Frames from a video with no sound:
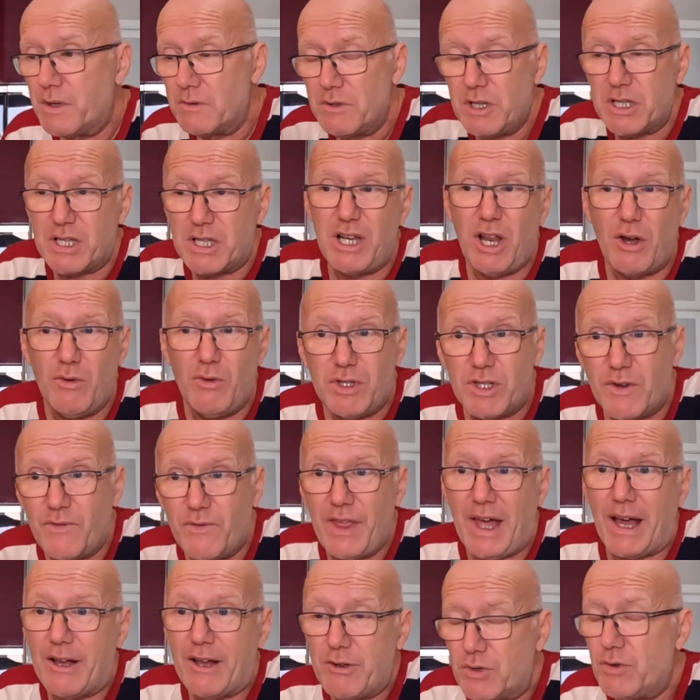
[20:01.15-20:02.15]
there's loads
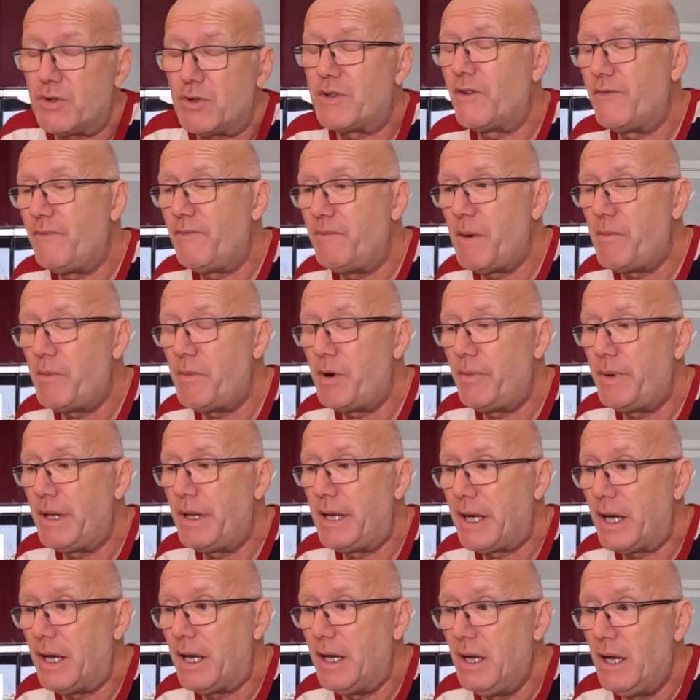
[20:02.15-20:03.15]
of that sort of
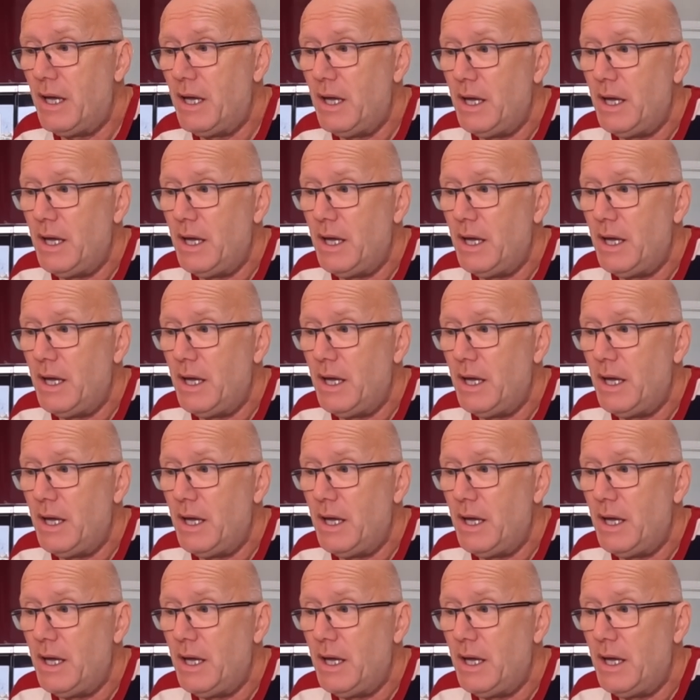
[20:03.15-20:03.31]
memorabilia.